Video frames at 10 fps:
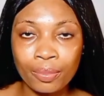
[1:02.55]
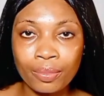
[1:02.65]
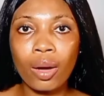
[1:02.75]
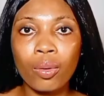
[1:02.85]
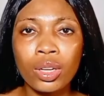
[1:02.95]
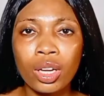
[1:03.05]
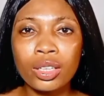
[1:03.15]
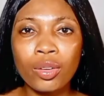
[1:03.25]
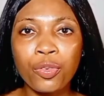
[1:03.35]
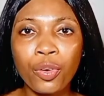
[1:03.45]

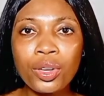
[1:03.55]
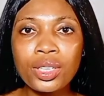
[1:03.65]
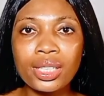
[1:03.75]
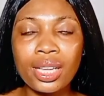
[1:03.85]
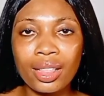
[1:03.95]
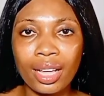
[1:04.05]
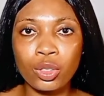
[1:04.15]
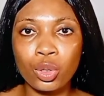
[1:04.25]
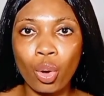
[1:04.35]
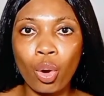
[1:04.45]
Now, the first thing
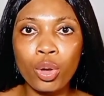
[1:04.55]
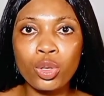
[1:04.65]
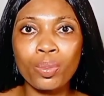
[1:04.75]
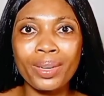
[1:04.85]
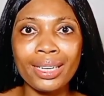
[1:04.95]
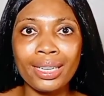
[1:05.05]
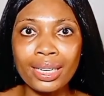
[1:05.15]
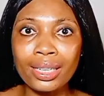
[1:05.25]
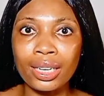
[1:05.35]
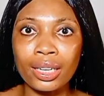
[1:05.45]
that you are going to be
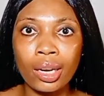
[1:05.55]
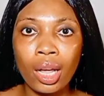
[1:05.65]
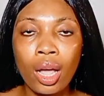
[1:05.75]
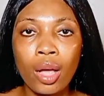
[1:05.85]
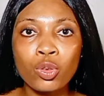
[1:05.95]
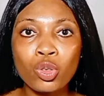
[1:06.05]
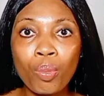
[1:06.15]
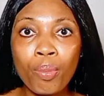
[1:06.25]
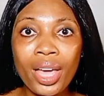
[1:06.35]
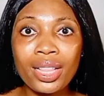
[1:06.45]
needing
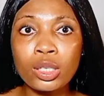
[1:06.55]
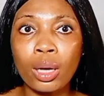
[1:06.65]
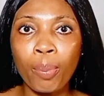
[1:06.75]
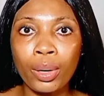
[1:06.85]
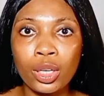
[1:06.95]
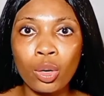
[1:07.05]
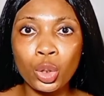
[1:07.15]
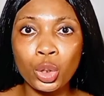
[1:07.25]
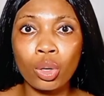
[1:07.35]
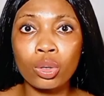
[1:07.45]
to make this a body
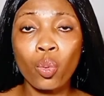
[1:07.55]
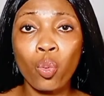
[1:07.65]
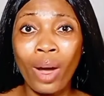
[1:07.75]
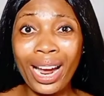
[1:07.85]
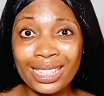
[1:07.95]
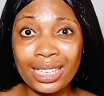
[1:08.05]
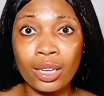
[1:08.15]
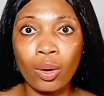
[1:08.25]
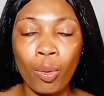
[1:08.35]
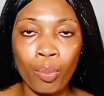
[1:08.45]
lotion
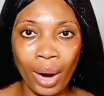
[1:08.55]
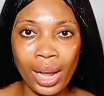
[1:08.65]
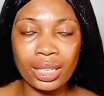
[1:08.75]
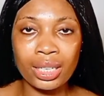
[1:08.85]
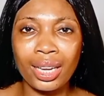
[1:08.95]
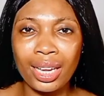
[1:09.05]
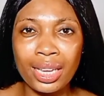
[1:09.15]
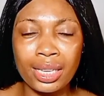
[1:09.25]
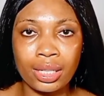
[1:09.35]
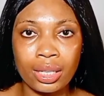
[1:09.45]
whitening or brightening
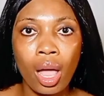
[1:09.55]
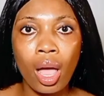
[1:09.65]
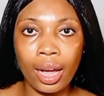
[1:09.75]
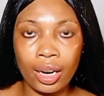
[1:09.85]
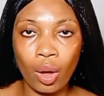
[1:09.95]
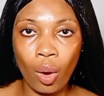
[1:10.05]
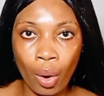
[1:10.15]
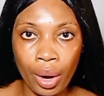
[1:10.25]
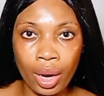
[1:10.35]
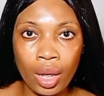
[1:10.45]
is an
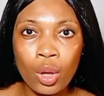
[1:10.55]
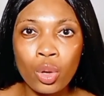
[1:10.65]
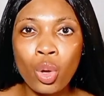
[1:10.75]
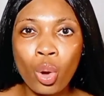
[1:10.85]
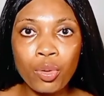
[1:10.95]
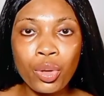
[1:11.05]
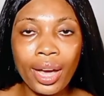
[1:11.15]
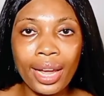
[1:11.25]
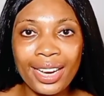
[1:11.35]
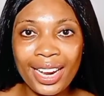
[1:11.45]
oil. Now, you
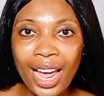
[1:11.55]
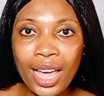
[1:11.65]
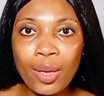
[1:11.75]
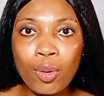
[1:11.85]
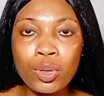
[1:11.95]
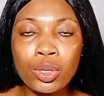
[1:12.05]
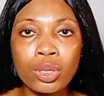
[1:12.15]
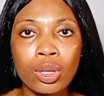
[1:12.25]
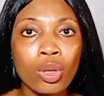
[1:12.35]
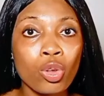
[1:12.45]
can either
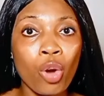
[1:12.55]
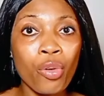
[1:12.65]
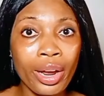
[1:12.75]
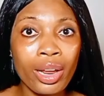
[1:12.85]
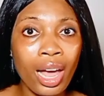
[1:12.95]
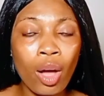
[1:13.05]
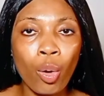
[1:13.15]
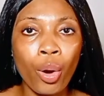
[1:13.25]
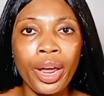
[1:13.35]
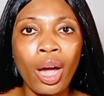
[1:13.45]
use your regular
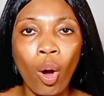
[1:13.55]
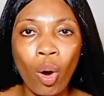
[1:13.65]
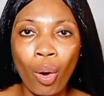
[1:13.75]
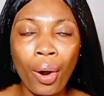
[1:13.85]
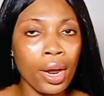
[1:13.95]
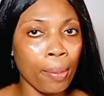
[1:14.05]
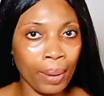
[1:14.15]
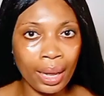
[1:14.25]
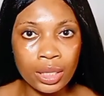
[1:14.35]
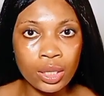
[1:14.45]
oil or a
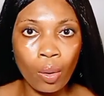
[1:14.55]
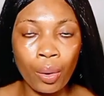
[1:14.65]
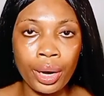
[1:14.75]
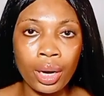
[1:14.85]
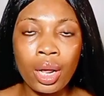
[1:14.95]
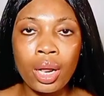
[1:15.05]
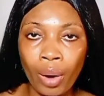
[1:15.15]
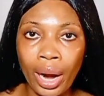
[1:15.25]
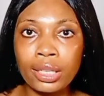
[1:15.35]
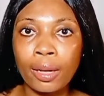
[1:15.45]
plant oil. All
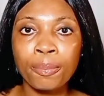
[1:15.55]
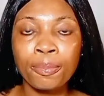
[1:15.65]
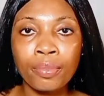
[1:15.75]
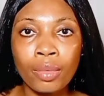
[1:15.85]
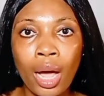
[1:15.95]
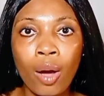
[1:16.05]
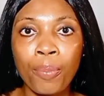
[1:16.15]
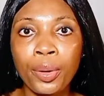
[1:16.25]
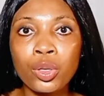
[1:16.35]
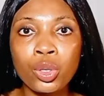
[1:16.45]
right,
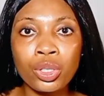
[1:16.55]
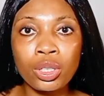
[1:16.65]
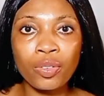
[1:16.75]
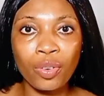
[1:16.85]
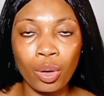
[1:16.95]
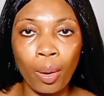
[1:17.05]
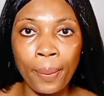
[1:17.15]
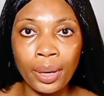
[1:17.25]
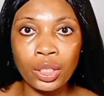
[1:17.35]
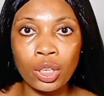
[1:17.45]
now because you're using it for your
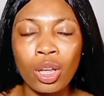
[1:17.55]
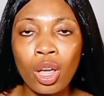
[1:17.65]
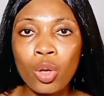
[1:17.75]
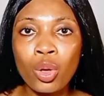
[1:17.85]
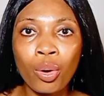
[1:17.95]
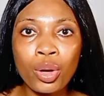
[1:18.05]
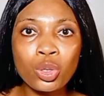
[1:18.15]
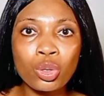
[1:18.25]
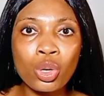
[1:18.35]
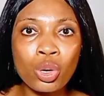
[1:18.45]
body, you're going
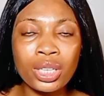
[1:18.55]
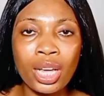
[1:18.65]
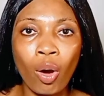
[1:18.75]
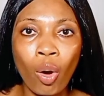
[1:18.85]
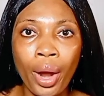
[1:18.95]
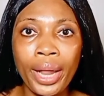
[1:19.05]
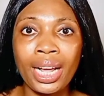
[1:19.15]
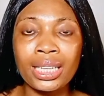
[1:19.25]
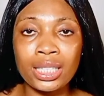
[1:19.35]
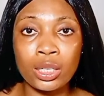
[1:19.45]
to use an oil
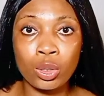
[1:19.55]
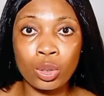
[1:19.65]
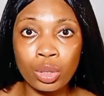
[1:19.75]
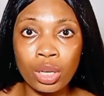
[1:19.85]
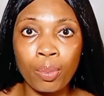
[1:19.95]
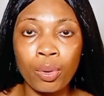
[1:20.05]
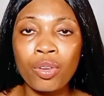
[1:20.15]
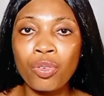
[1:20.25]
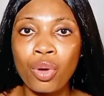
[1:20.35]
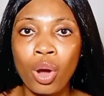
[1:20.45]
that is suitable
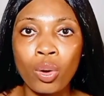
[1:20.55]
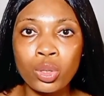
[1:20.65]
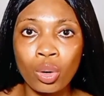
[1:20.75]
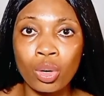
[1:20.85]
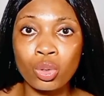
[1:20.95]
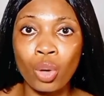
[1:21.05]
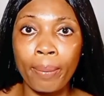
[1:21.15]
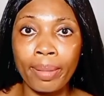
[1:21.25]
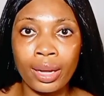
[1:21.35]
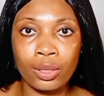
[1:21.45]
if you are also going to
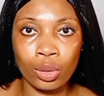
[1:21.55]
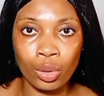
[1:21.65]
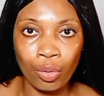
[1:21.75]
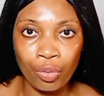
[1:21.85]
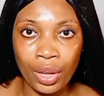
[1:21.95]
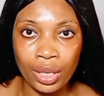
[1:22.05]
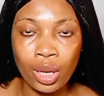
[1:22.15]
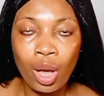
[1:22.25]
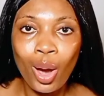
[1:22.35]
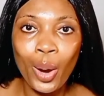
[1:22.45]
apply it on your face.
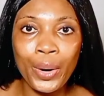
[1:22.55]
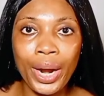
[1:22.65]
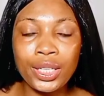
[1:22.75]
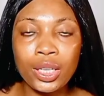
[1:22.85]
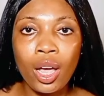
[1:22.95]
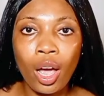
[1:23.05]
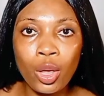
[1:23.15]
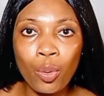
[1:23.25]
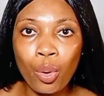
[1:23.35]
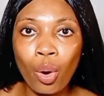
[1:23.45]
All right,
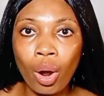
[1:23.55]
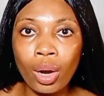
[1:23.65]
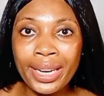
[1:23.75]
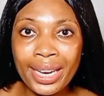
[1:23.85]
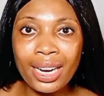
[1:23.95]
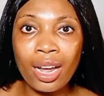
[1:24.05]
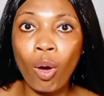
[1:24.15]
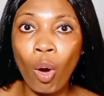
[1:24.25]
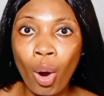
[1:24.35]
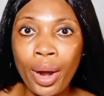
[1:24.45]
you will need
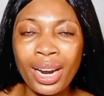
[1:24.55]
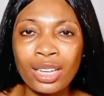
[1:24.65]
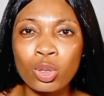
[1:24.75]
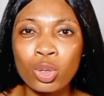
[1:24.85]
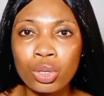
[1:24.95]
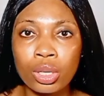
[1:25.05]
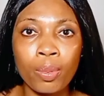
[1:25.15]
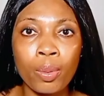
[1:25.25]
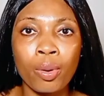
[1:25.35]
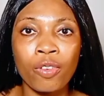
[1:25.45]
an oil that is
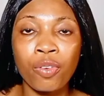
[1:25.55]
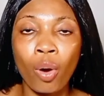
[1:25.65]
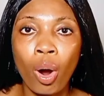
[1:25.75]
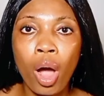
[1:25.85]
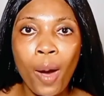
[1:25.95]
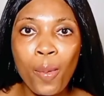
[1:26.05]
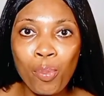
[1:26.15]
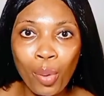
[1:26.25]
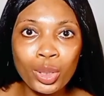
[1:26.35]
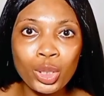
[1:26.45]
suitable
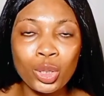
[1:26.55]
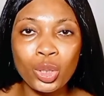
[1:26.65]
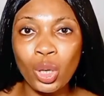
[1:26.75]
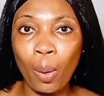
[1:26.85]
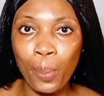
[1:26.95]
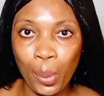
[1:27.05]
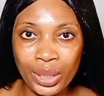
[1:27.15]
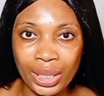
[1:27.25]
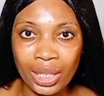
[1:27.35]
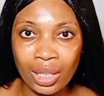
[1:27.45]
for both your
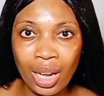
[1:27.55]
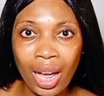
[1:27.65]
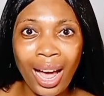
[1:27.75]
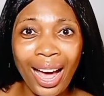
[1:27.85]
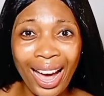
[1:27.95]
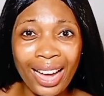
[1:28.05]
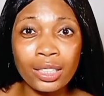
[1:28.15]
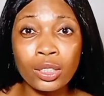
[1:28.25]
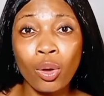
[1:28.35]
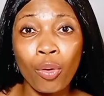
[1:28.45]
body
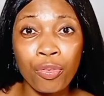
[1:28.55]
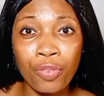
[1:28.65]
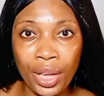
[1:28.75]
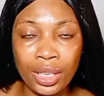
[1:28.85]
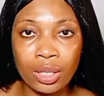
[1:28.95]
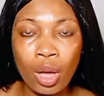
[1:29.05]
and your face.